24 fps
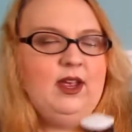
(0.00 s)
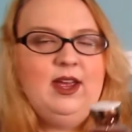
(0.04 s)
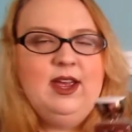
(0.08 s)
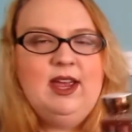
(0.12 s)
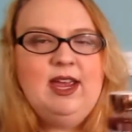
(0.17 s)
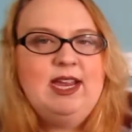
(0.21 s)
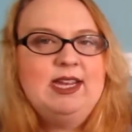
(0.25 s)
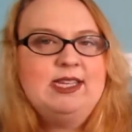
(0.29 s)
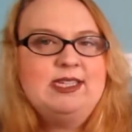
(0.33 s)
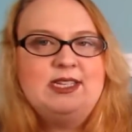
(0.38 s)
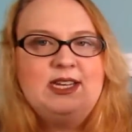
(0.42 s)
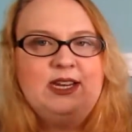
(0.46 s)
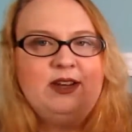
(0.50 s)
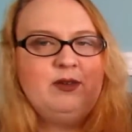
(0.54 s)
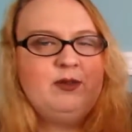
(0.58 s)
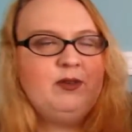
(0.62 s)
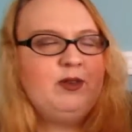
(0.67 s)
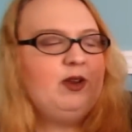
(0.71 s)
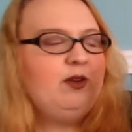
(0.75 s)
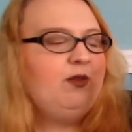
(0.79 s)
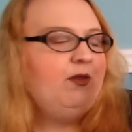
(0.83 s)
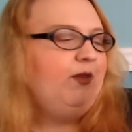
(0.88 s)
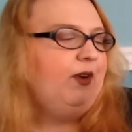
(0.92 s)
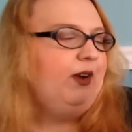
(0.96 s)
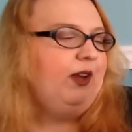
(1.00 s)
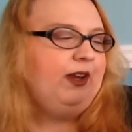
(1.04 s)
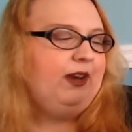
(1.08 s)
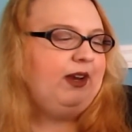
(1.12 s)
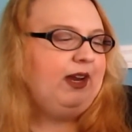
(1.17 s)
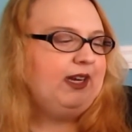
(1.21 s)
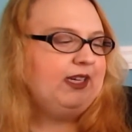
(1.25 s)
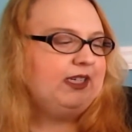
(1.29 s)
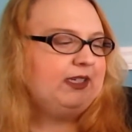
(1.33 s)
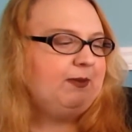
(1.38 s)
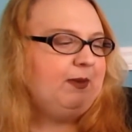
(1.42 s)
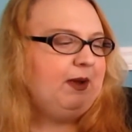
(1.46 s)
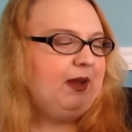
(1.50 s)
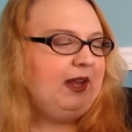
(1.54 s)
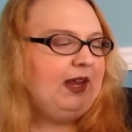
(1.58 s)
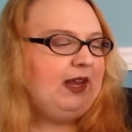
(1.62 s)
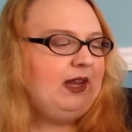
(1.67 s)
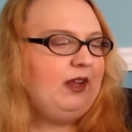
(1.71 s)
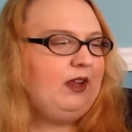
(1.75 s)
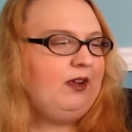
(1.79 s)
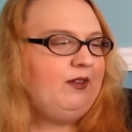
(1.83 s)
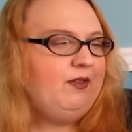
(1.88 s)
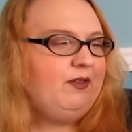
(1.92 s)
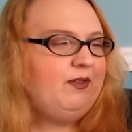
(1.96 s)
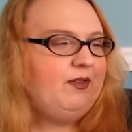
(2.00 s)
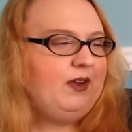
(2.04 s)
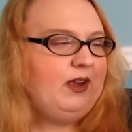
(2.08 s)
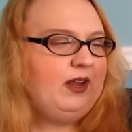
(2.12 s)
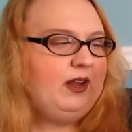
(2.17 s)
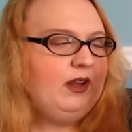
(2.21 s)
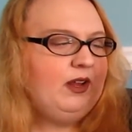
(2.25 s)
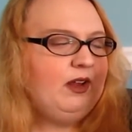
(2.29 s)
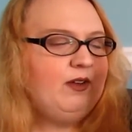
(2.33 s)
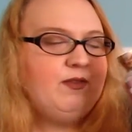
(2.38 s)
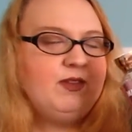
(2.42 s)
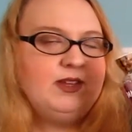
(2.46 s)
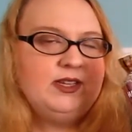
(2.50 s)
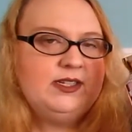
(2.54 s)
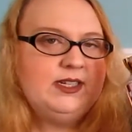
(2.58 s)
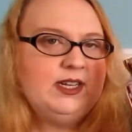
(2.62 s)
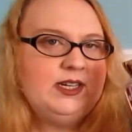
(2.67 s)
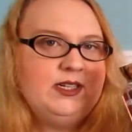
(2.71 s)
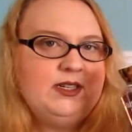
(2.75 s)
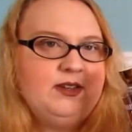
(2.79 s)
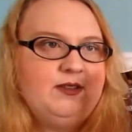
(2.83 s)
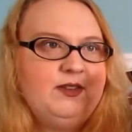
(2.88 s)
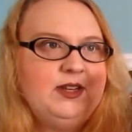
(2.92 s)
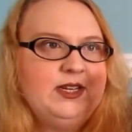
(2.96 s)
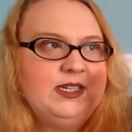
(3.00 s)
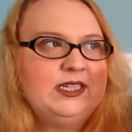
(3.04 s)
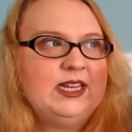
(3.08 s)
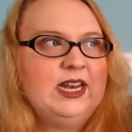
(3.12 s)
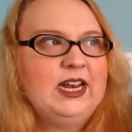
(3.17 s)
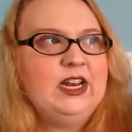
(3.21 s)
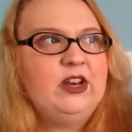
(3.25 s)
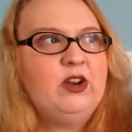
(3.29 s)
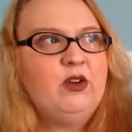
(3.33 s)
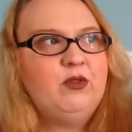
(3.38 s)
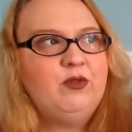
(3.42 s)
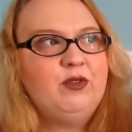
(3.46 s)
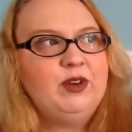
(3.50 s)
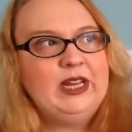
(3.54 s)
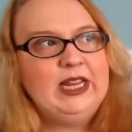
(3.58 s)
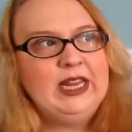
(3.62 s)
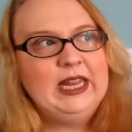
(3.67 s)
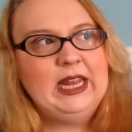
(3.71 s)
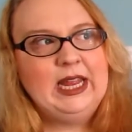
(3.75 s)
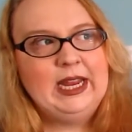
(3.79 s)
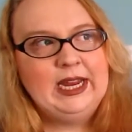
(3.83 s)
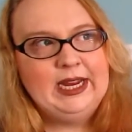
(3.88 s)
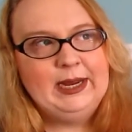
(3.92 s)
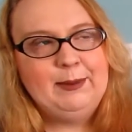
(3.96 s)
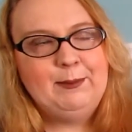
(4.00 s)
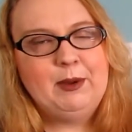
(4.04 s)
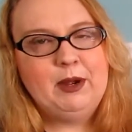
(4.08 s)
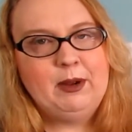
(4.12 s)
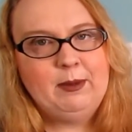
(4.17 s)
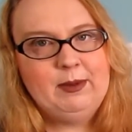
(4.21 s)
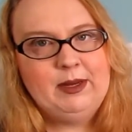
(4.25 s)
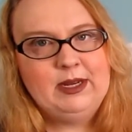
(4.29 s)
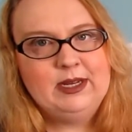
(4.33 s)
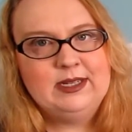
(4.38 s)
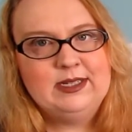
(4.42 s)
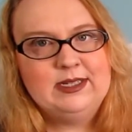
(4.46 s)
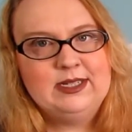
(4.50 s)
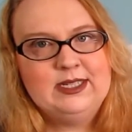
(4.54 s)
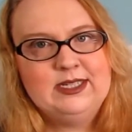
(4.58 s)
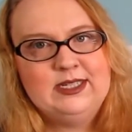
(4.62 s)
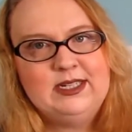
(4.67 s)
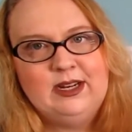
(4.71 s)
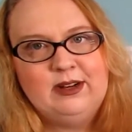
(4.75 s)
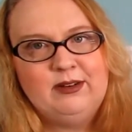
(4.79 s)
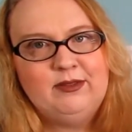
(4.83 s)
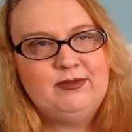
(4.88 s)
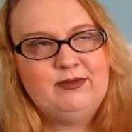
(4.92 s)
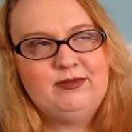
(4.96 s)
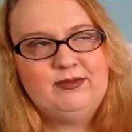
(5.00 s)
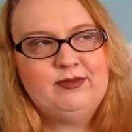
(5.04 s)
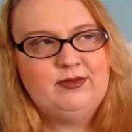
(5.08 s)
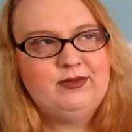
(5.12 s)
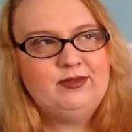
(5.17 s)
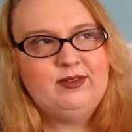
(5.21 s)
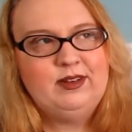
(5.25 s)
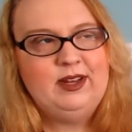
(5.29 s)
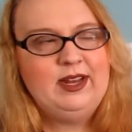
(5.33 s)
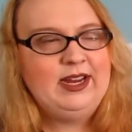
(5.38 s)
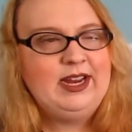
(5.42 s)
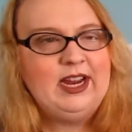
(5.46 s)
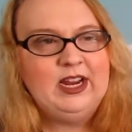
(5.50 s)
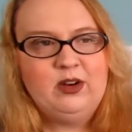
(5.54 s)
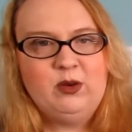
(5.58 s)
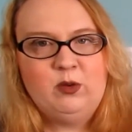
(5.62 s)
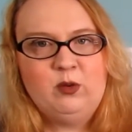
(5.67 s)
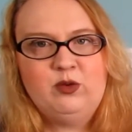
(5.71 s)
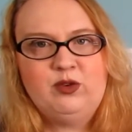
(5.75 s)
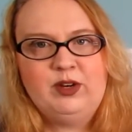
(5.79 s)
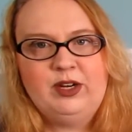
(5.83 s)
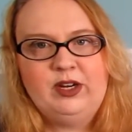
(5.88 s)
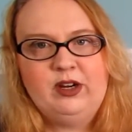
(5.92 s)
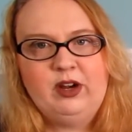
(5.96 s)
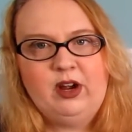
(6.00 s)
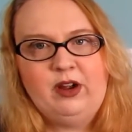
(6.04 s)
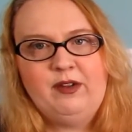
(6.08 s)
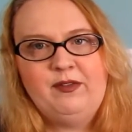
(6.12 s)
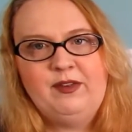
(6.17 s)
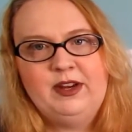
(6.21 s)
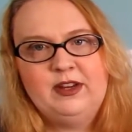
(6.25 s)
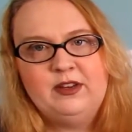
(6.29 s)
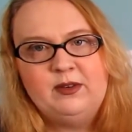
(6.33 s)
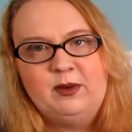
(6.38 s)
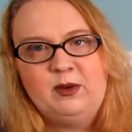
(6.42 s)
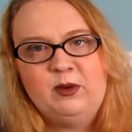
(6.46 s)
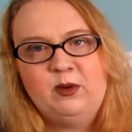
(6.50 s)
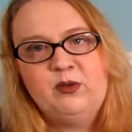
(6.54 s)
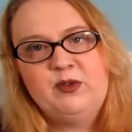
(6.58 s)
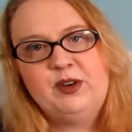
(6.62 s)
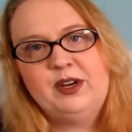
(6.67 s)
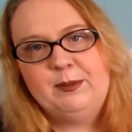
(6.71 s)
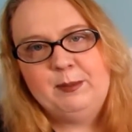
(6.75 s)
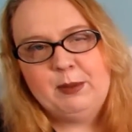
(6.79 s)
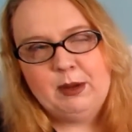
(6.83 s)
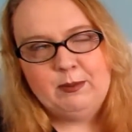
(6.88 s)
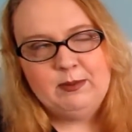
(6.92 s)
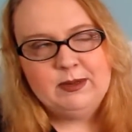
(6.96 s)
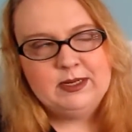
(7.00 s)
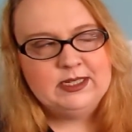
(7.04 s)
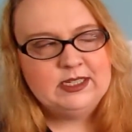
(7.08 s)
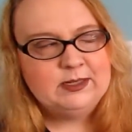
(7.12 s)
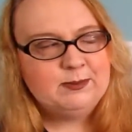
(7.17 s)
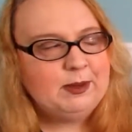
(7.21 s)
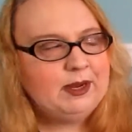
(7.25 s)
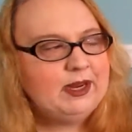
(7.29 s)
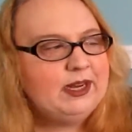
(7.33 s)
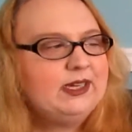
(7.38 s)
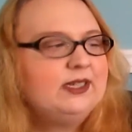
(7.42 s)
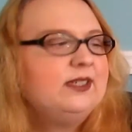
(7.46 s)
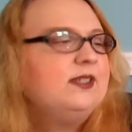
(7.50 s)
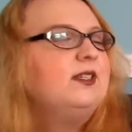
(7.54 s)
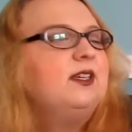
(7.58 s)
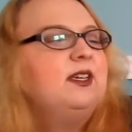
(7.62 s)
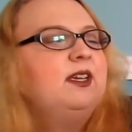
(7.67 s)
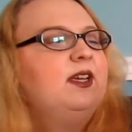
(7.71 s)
It's a really nice smell. I love the scent of this. I don't really like pumpkin stuff. Like, I don't drink coffee, so I don't drink pumpkin spice.